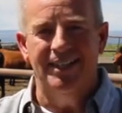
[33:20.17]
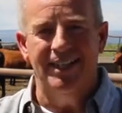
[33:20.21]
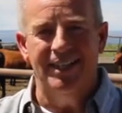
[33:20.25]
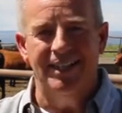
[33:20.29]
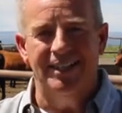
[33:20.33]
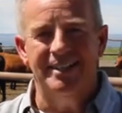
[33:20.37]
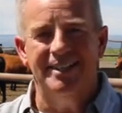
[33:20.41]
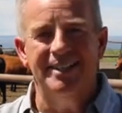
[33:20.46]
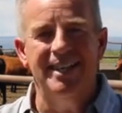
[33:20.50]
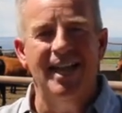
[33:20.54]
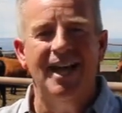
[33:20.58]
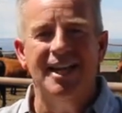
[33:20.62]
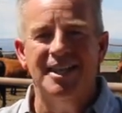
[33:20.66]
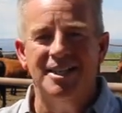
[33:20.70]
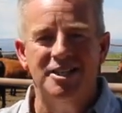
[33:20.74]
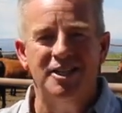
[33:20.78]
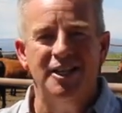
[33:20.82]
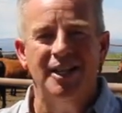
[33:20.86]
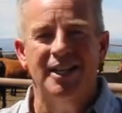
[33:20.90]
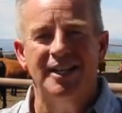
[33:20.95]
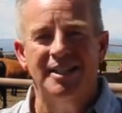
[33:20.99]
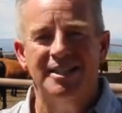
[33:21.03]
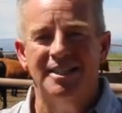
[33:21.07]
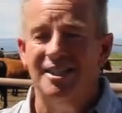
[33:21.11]
It's not
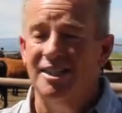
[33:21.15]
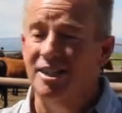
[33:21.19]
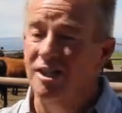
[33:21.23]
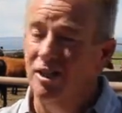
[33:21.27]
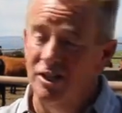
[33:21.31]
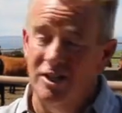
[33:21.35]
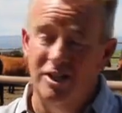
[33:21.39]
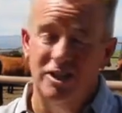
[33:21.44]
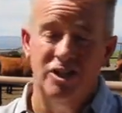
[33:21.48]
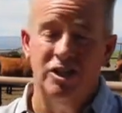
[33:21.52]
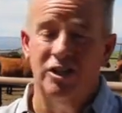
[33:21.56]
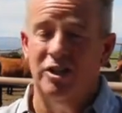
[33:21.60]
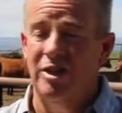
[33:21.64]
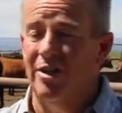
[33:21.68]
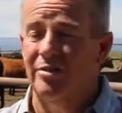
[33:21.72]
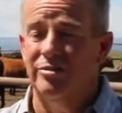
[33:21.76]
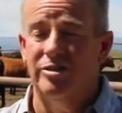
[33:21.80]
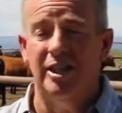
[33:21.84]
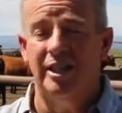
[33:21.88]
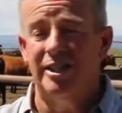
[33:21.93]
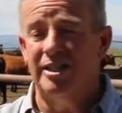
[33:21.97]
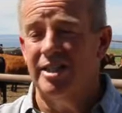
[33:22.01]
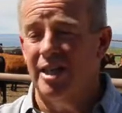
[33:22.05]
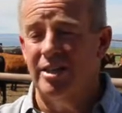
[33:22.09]
just, you know, you shouldn't have
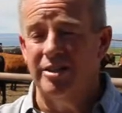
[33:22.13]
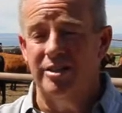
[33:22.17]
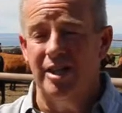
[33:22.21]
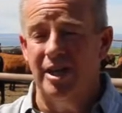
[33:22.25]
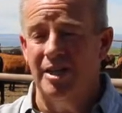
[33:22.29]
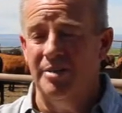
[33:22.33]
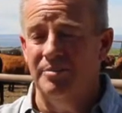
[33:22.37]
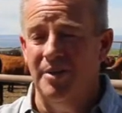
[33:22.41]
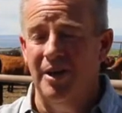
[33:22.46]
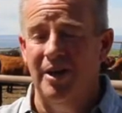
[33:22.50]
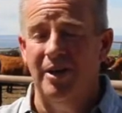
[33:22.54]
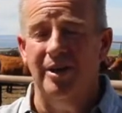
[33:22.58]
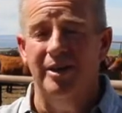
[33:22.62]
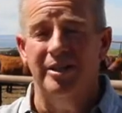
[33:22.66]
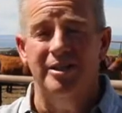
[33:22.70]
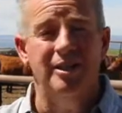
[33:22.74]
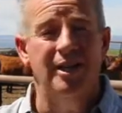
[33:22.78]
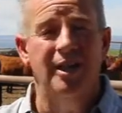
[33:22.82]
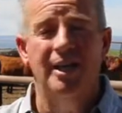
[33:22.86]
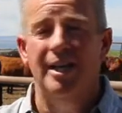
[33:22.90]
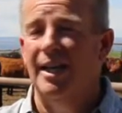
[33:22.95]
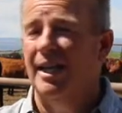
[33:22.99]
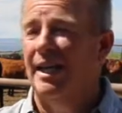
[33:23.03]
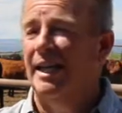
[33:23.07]
sex outside of marriage.
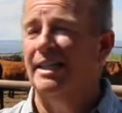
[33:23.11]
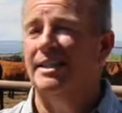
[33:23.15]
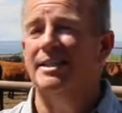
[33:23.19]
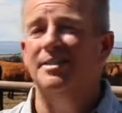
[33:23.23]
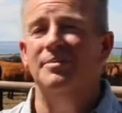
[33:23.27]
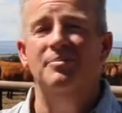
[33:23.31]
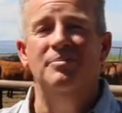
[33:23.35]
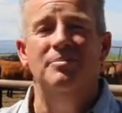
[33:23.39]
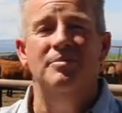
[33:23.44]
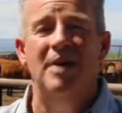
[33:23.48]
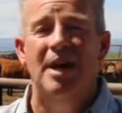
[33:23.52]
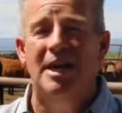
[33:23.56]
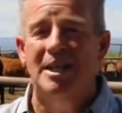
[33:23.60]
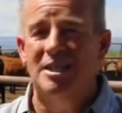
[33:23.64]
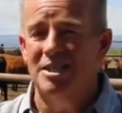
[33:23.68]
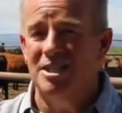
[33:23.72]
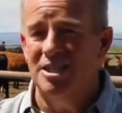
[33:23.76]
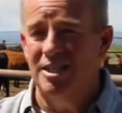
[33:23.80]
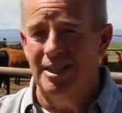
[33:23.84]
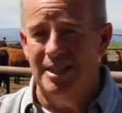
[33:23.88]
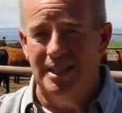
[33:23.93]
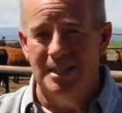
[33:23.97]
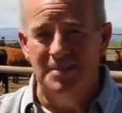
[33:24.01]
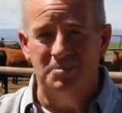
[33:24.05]
It's
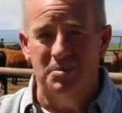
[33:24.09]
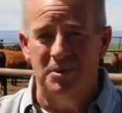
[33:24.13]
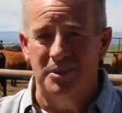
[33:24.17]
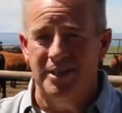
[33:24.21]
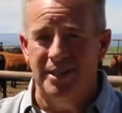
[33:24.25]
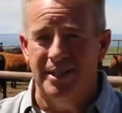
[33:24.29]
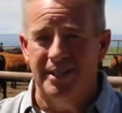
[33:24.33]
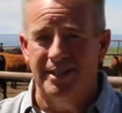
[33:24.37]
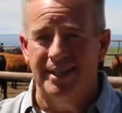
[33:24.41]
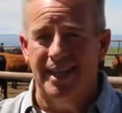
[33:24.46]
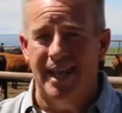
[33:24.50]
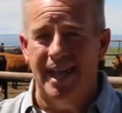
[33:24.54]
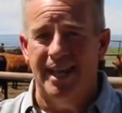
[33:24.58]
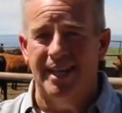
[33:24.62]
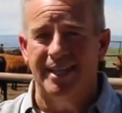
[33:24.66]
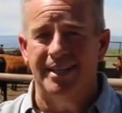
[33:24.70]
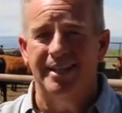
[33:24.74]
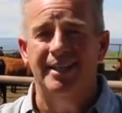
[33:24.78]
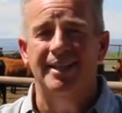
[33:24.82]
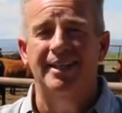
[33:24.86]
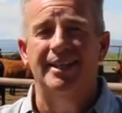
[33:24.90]
much deeper than that.